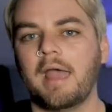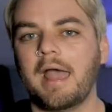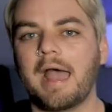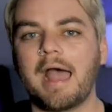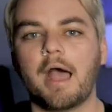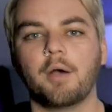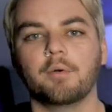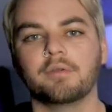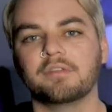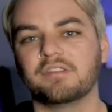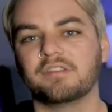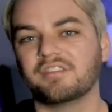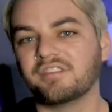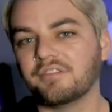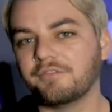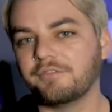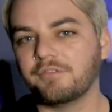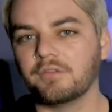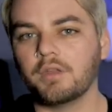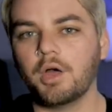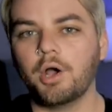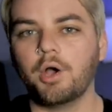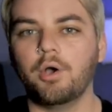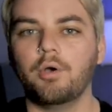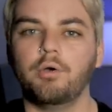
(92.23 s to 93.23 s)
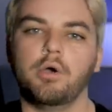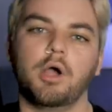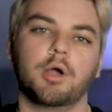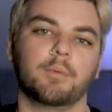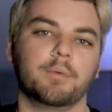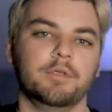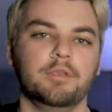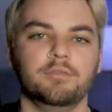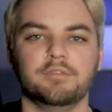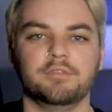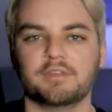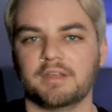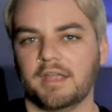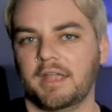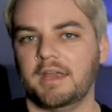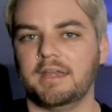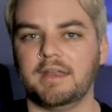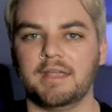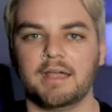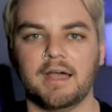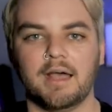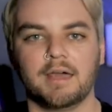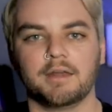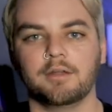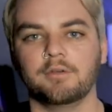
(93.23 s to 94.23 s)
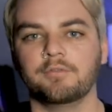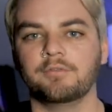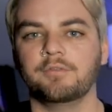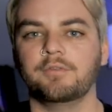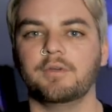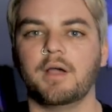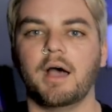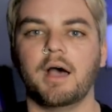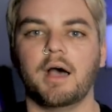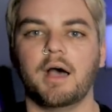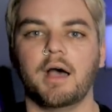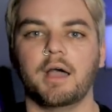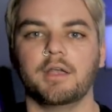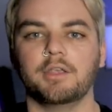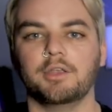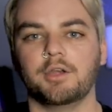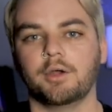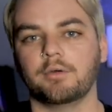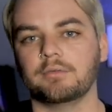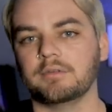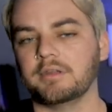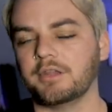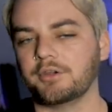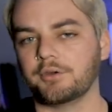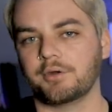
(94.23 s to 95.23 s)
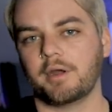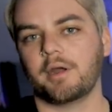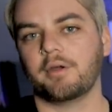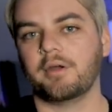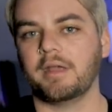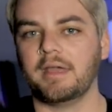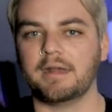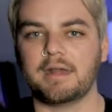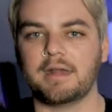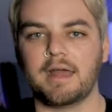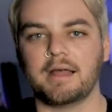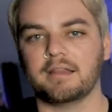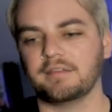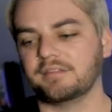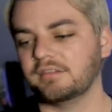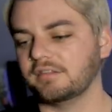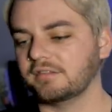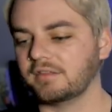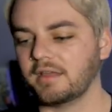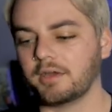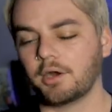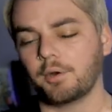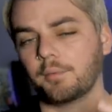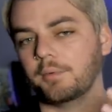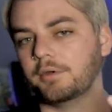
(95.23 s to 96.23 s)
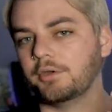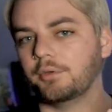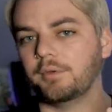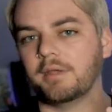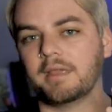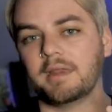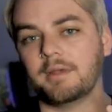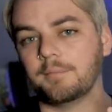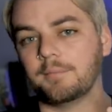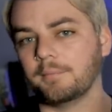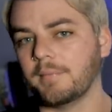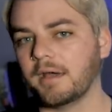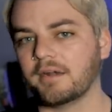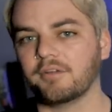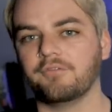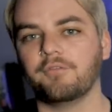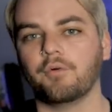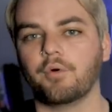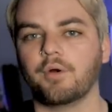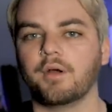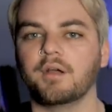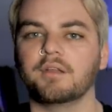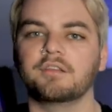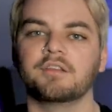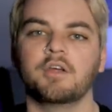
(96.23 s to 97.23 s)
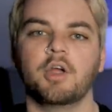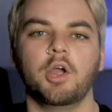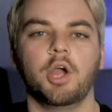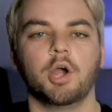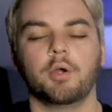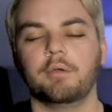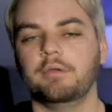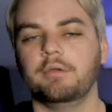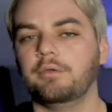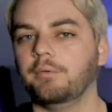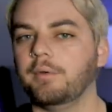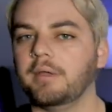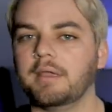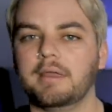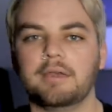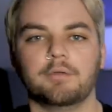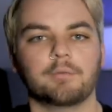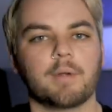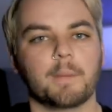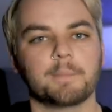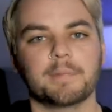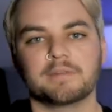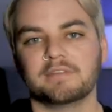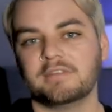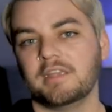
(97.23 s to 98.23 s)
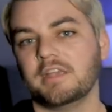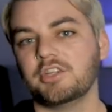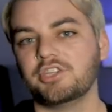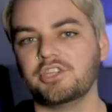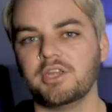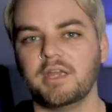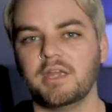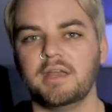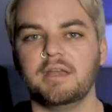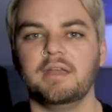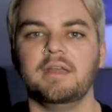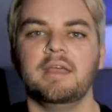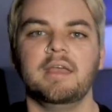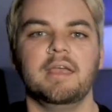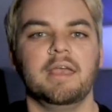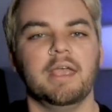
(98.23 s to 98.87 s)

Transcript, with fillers: how is the flow, are we using any kind of, uh, you know, literary analysis, like are we doing any metaphors, are we doing any repetition,